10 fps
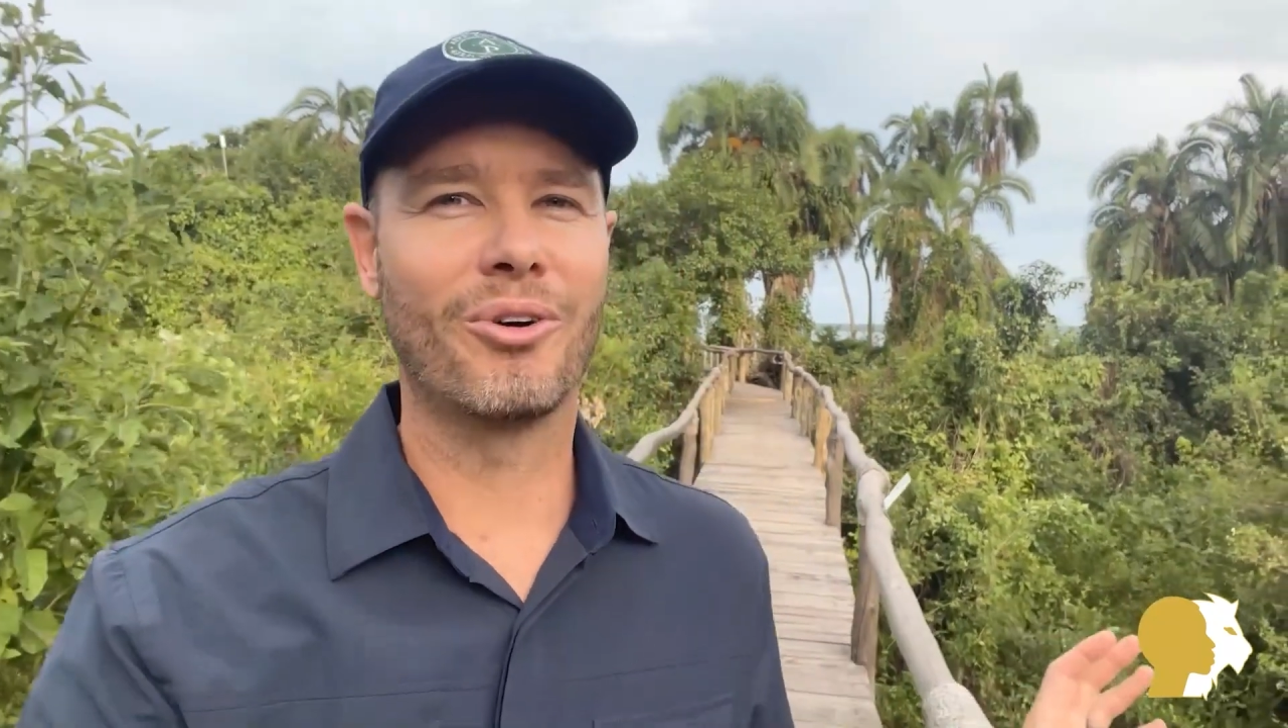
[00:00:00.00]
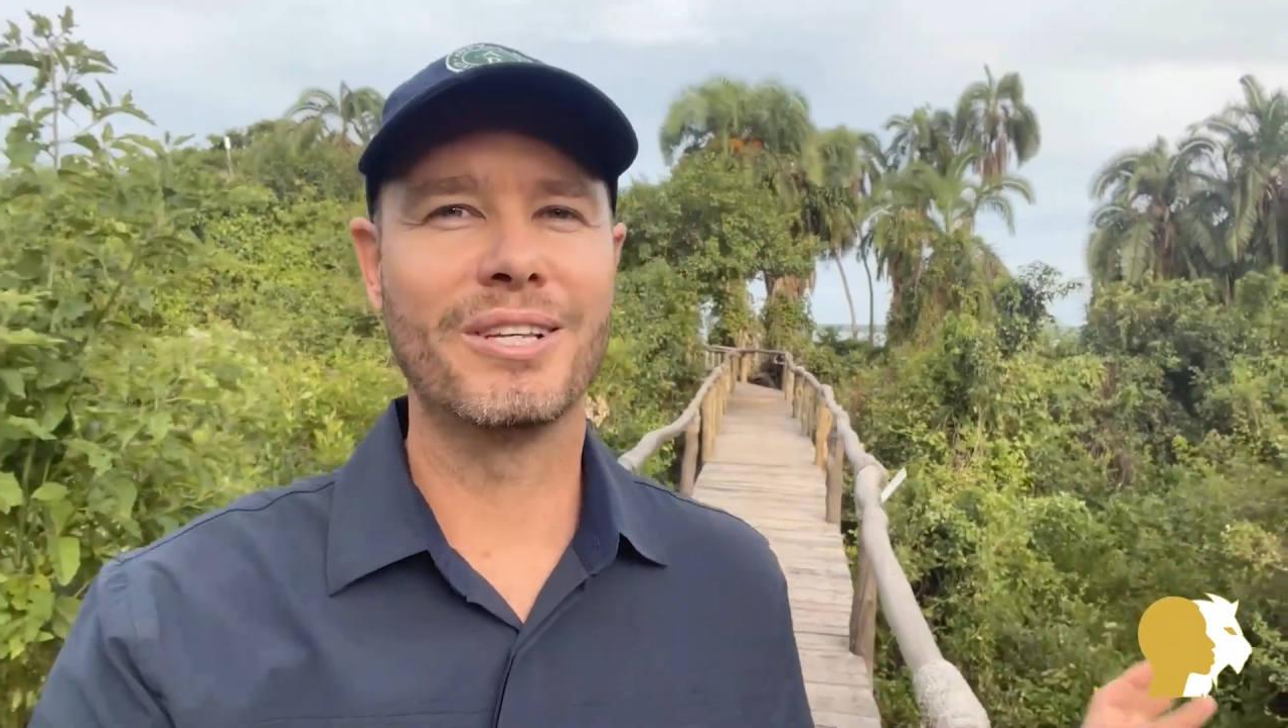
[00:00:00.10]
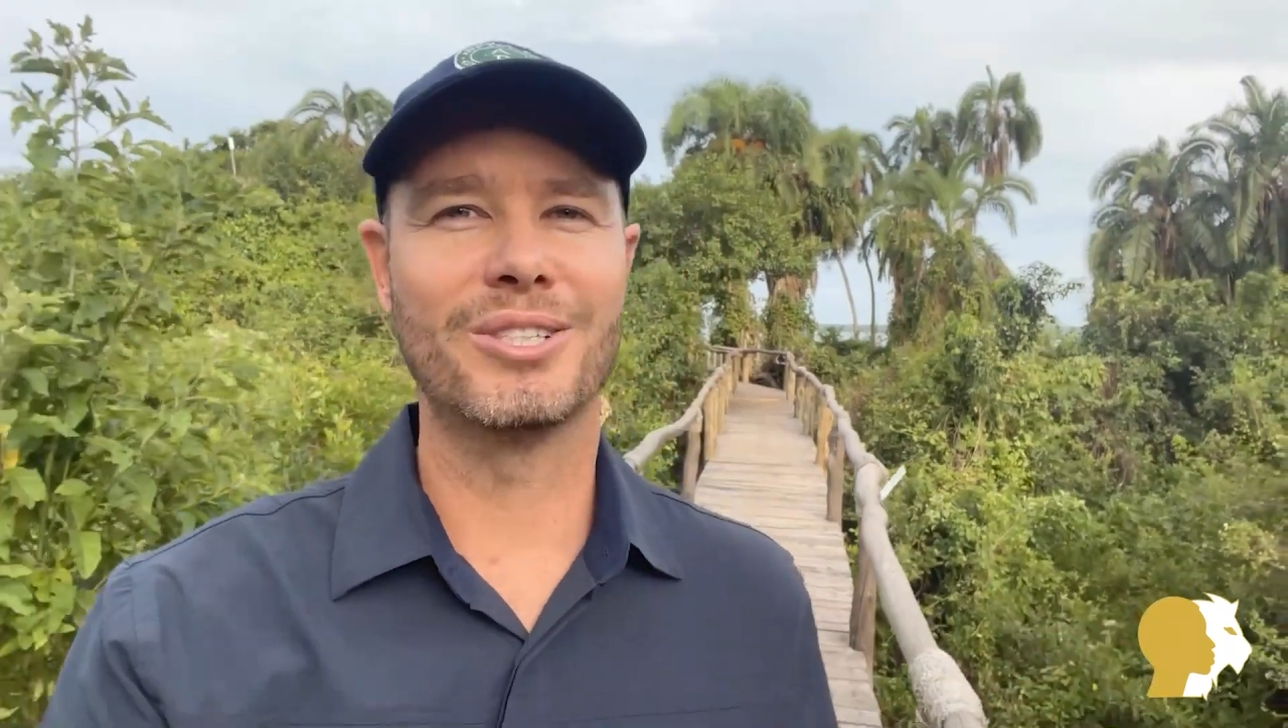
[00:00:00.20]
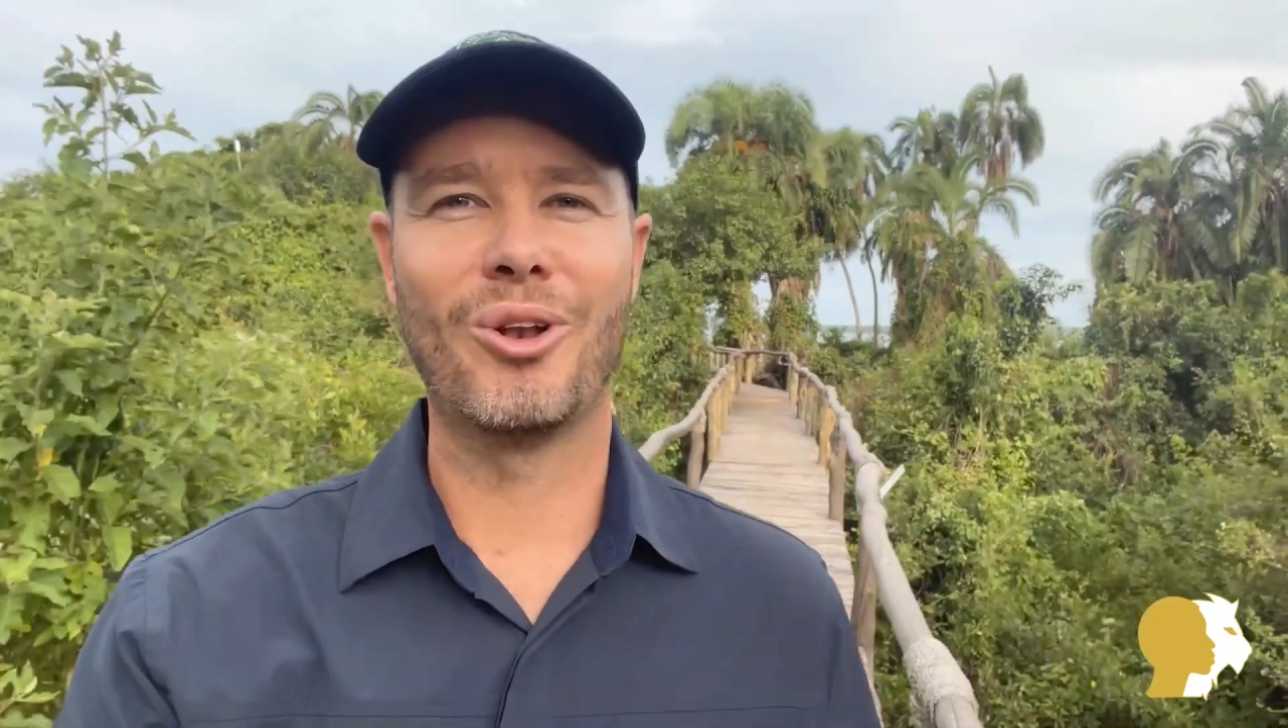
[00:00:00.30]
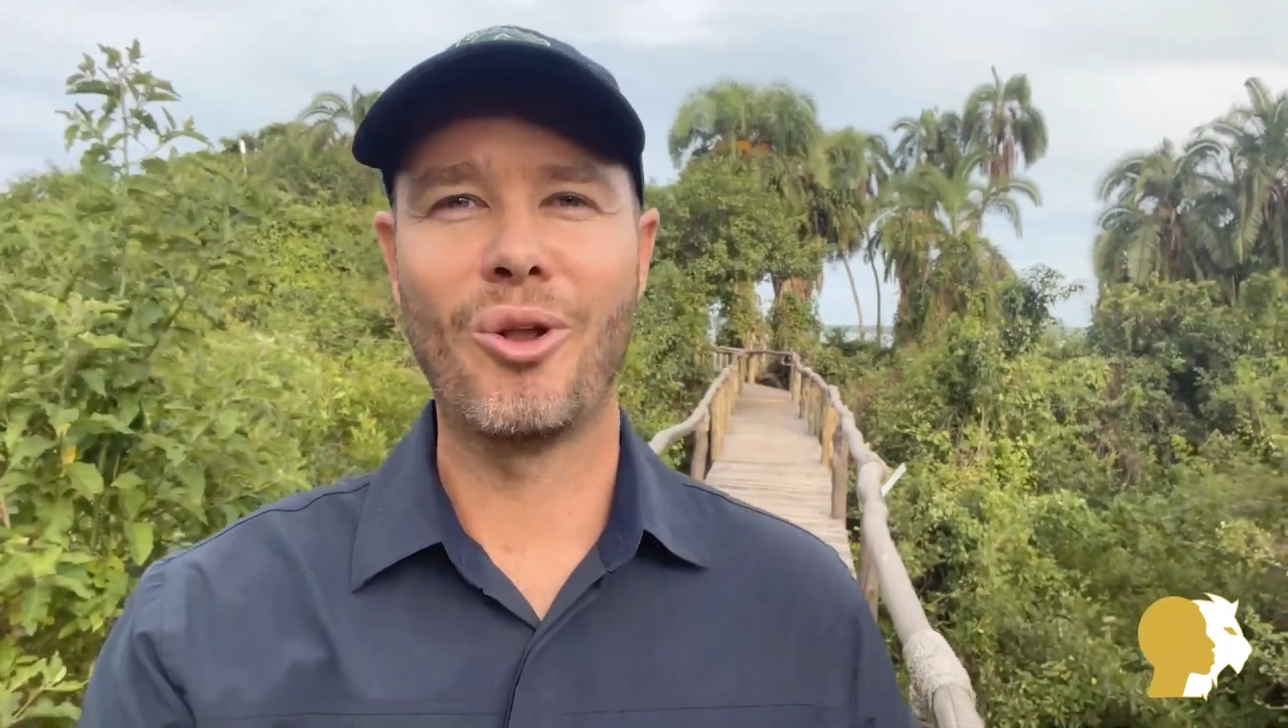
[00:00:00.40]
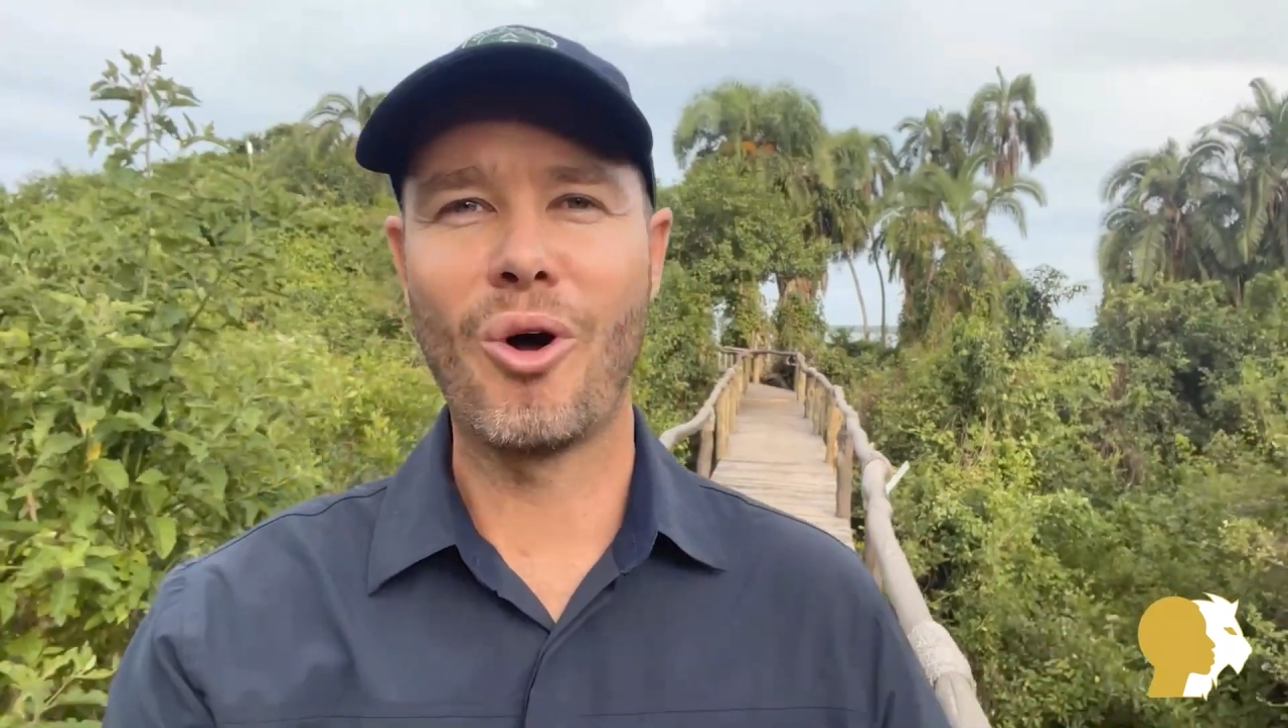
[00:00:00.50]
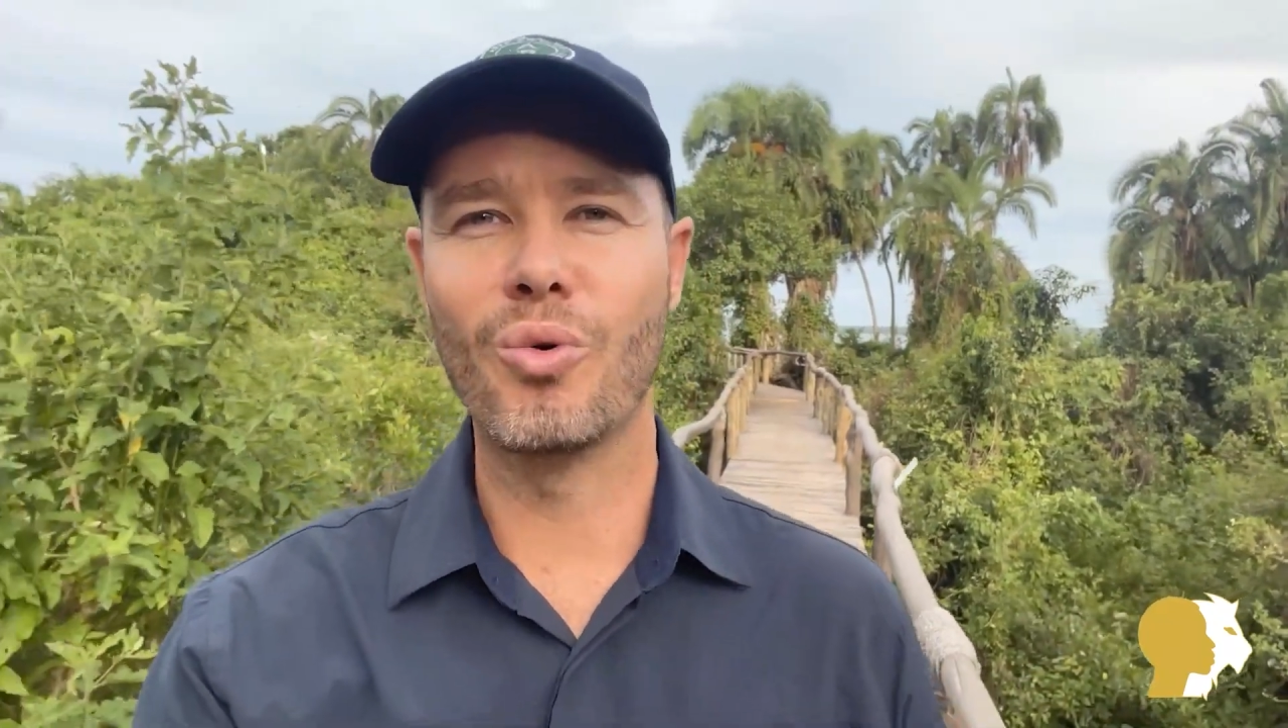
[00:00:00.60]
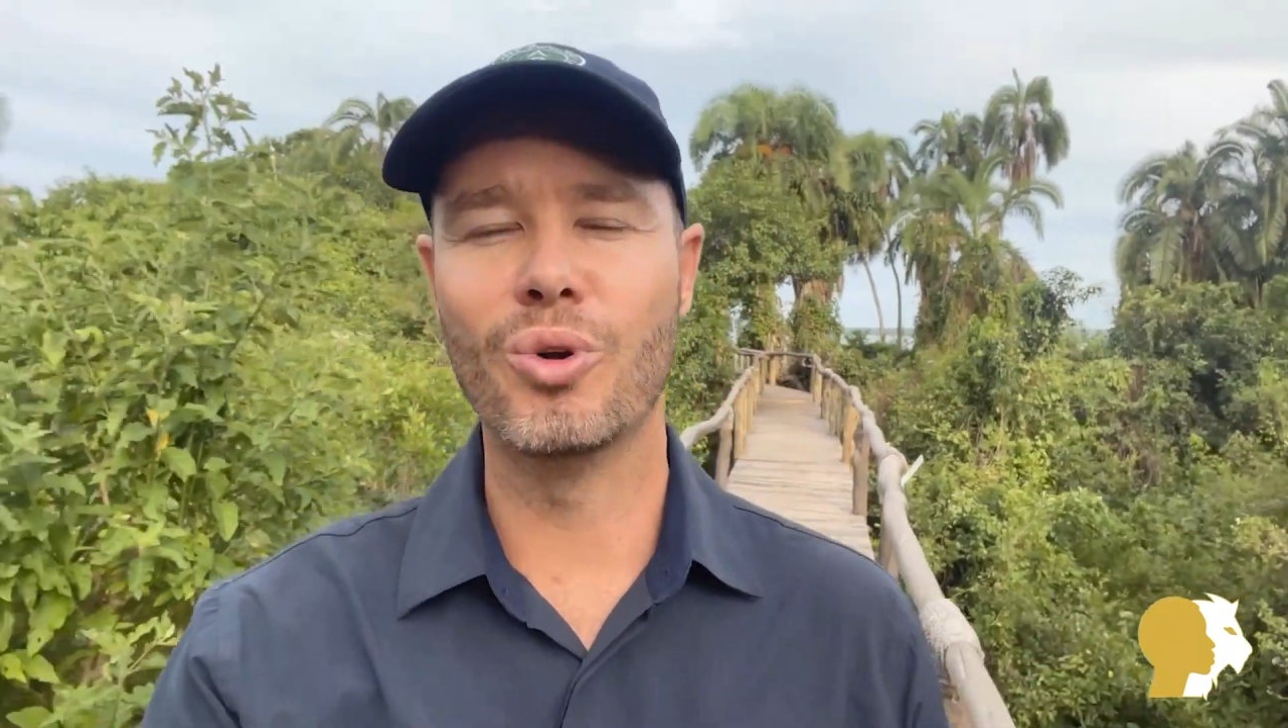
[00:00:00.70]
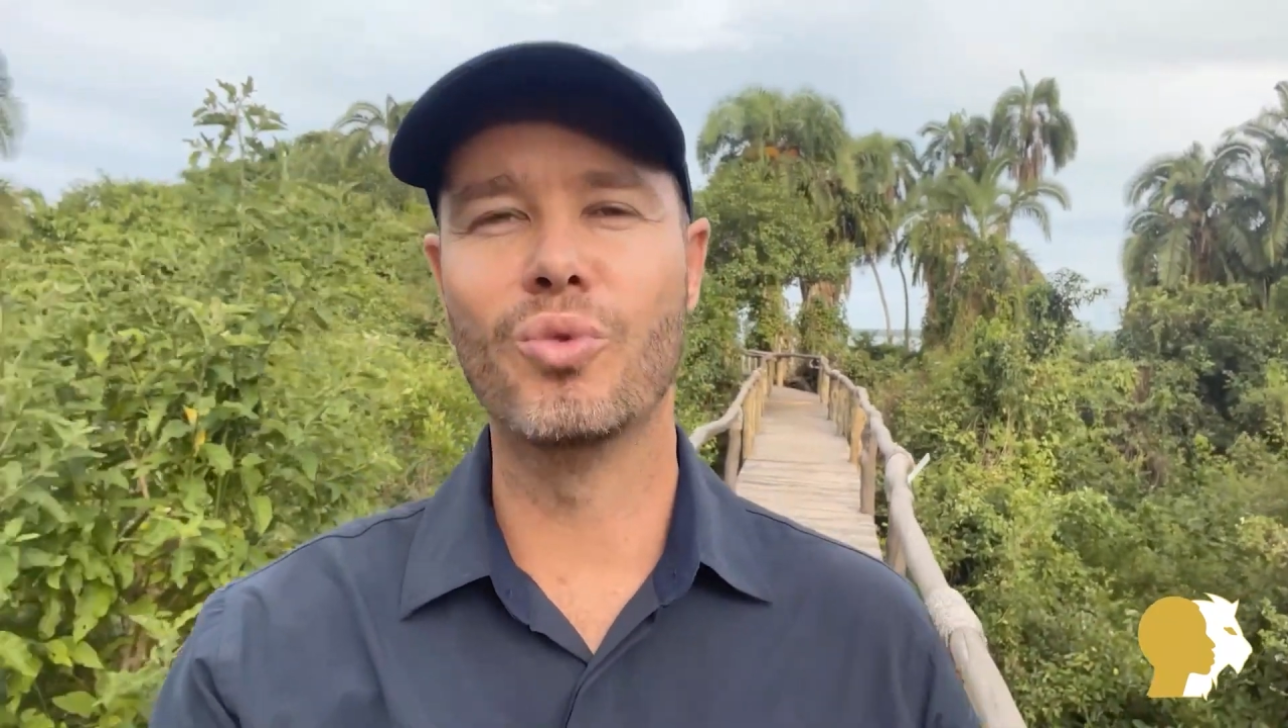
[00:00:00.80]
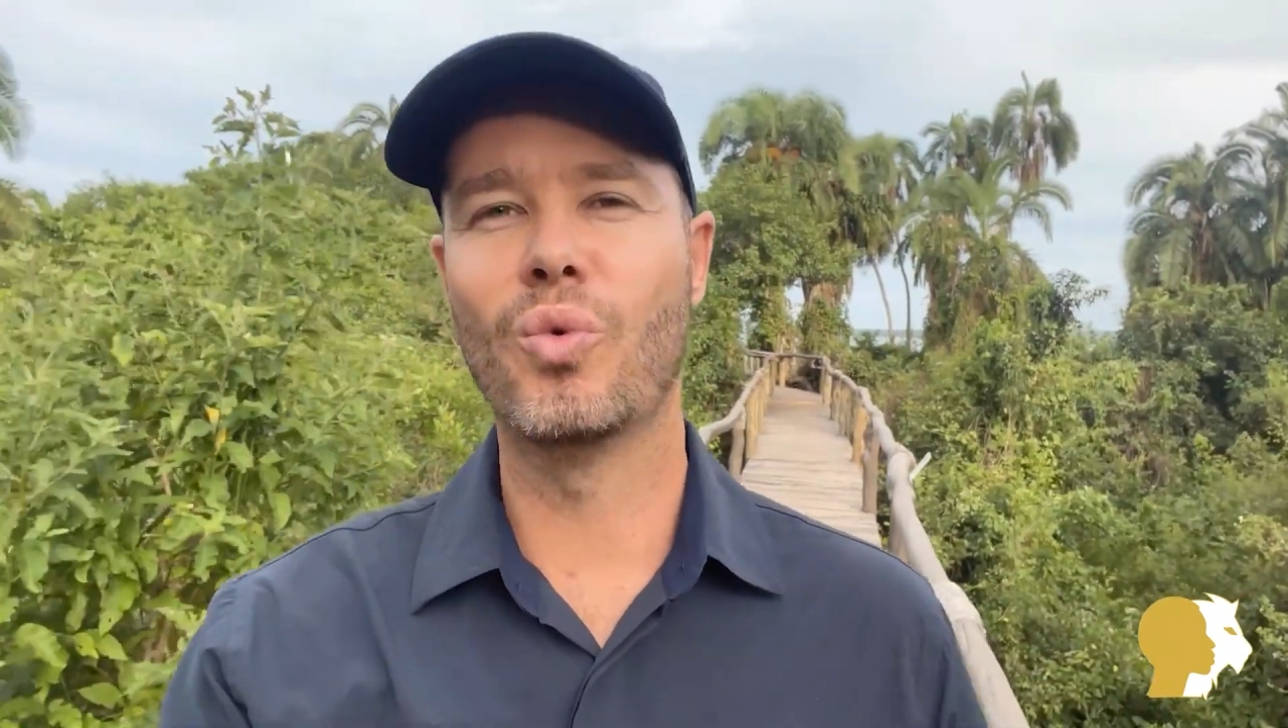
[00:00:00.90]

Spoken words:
these long wooden